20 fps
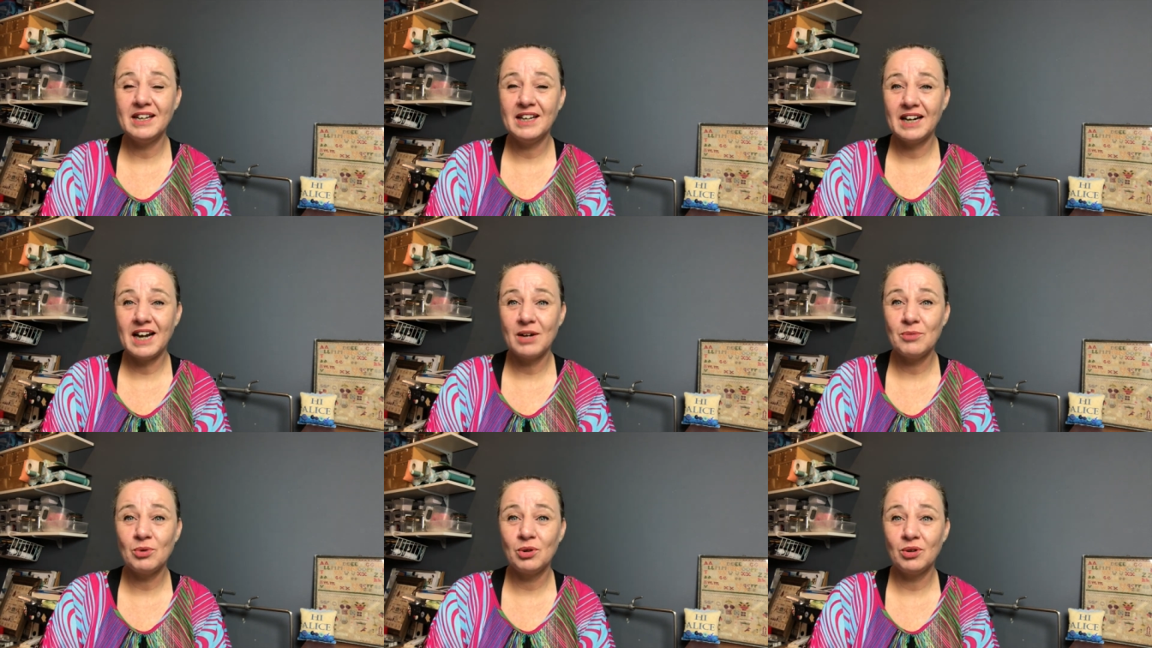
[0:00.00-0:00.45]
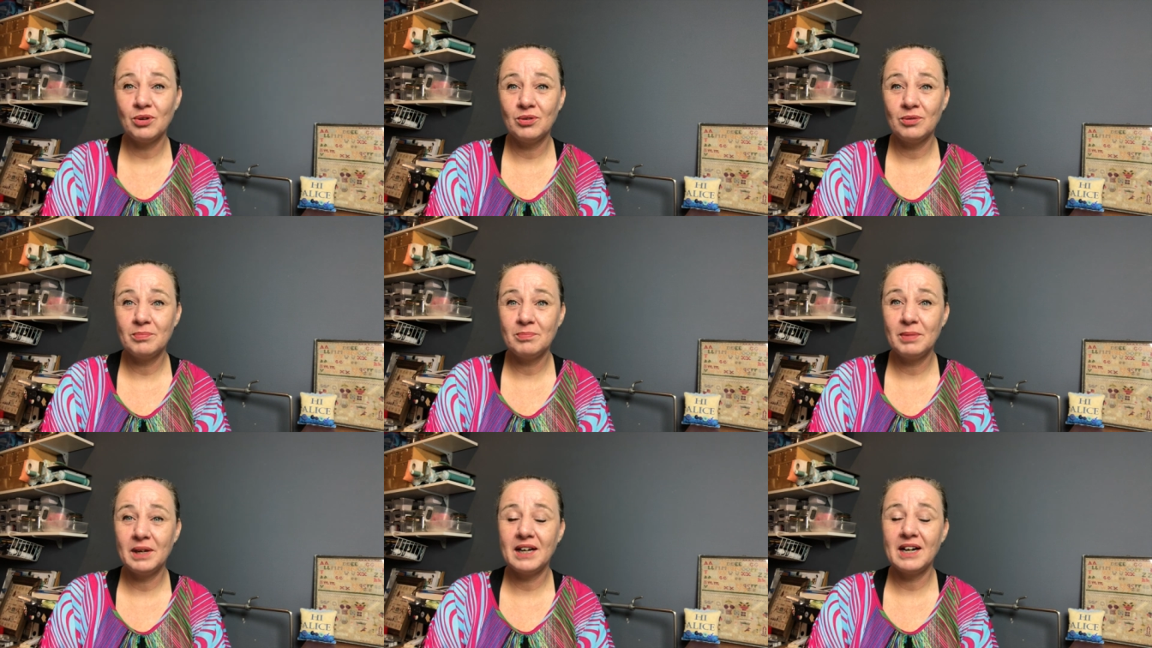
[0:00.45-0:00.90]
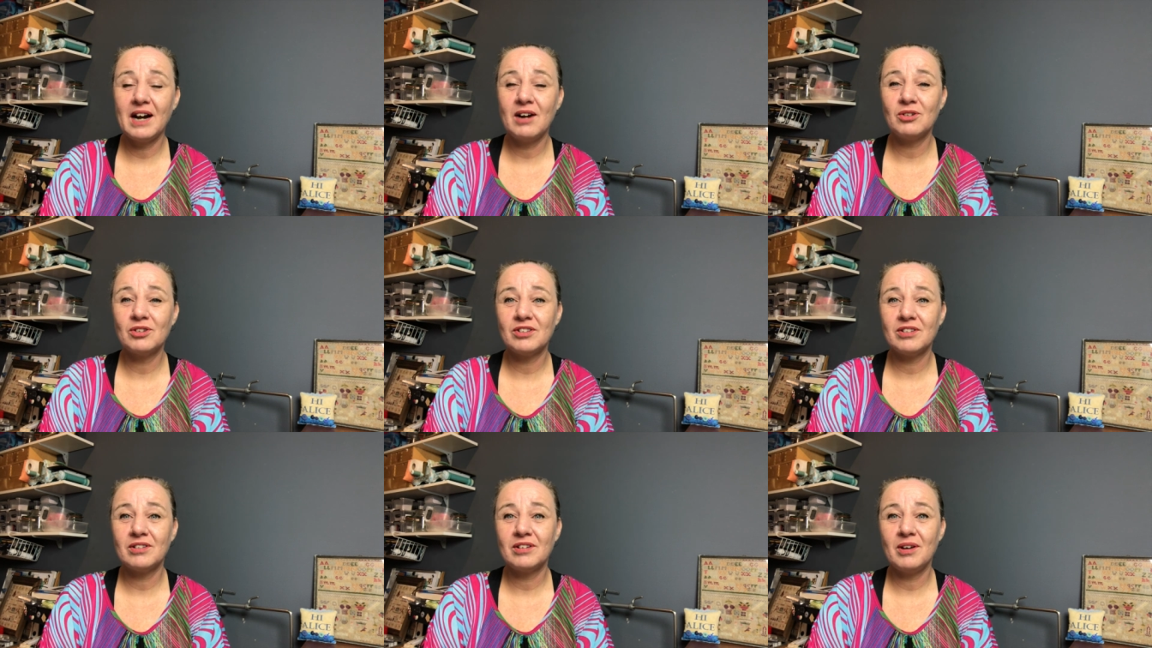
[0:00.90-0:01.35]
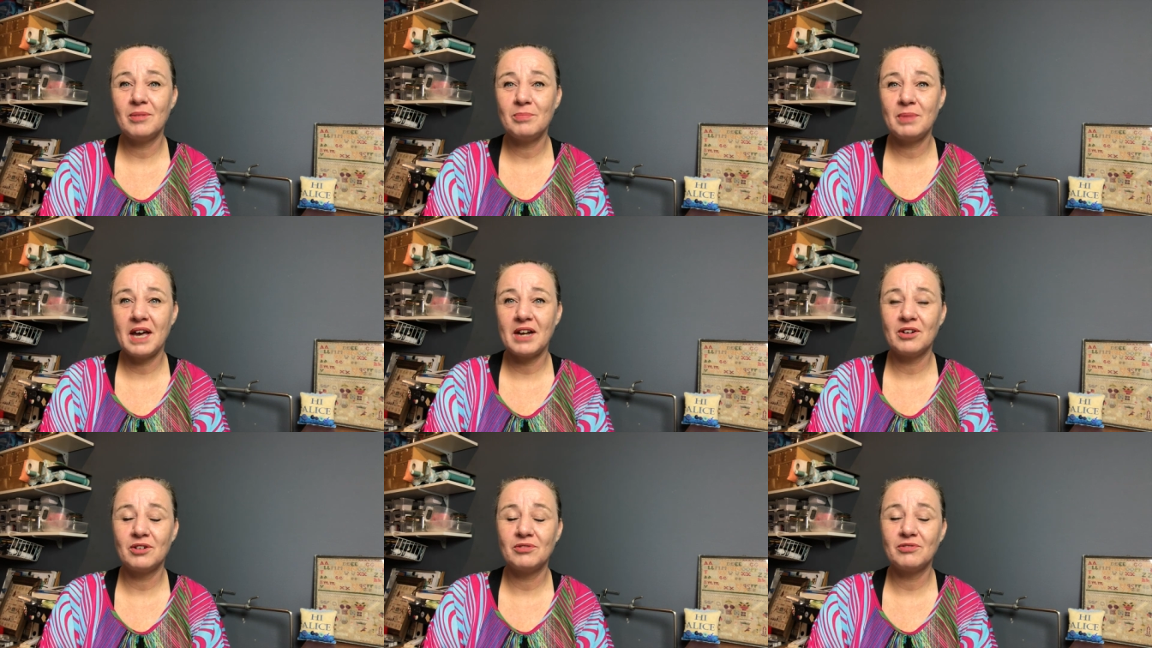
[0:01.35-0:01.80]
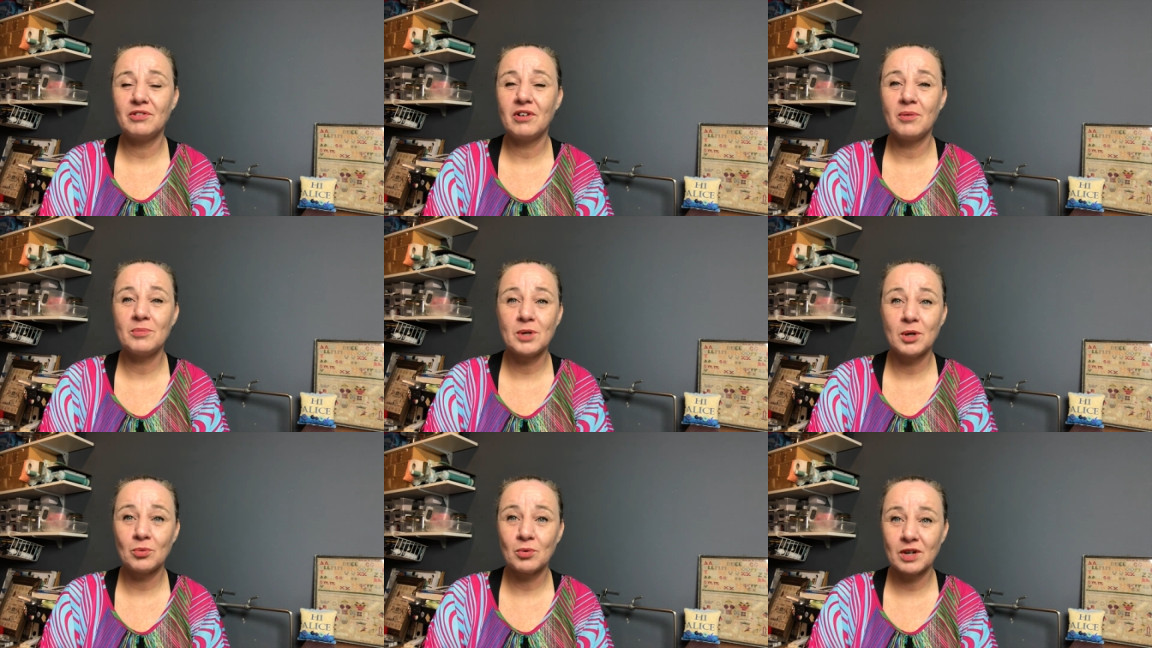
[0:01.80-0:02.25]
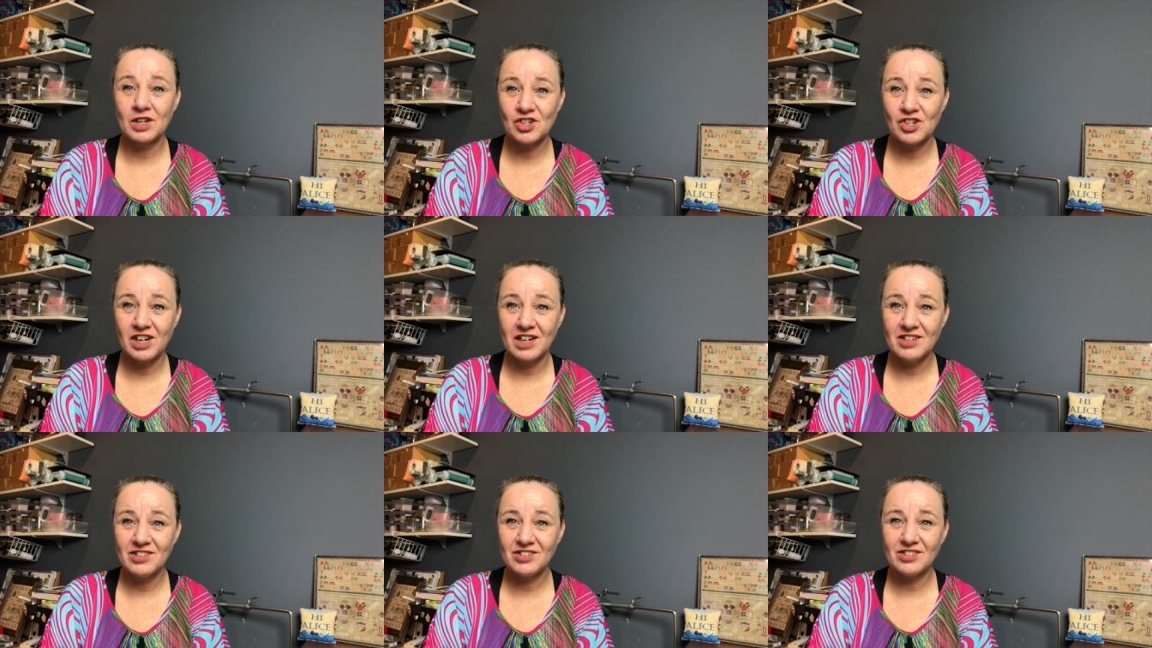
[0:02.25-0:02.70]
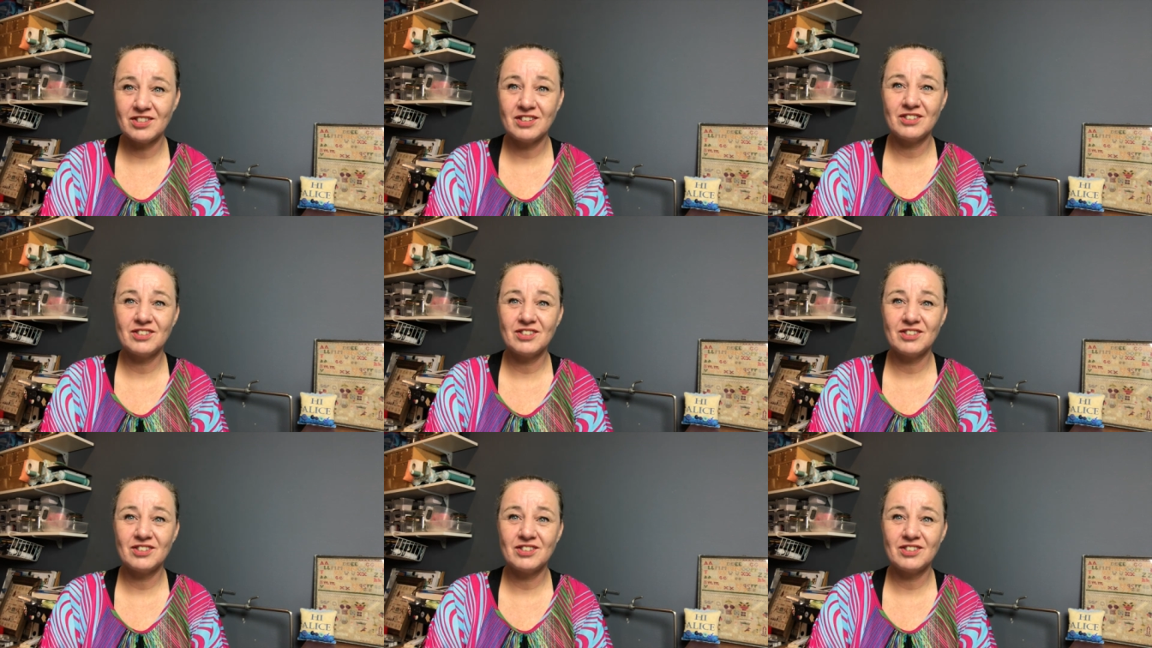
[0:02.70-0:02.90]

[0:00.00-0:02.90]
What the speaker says: and I will pick out a pattern from your wish list.